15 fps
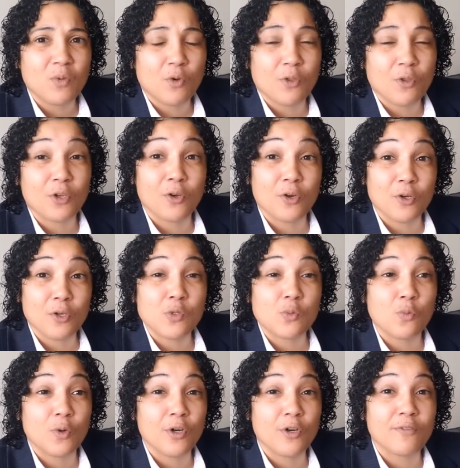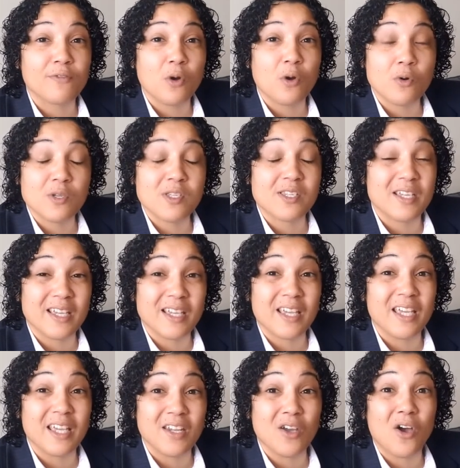where the girls were focusing
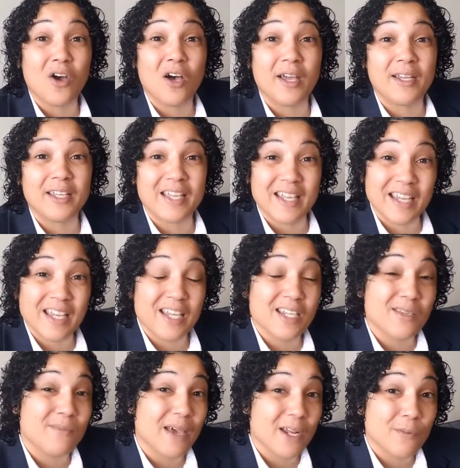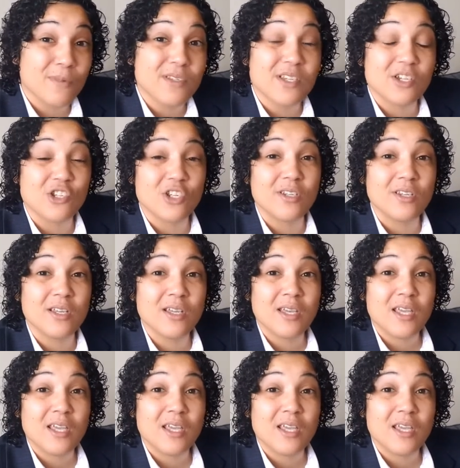in on getting into better position